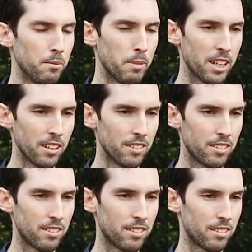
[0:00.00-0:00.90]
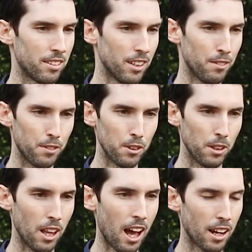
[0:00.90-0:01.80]
Because if you
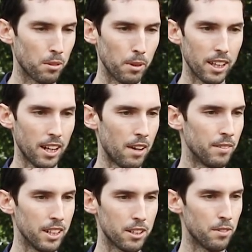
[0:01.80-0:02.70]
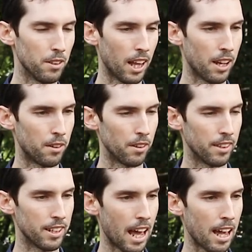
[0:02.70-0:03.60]
like, we can have an interview later on
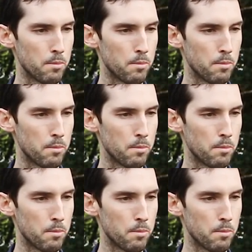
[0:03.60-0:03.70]
the day,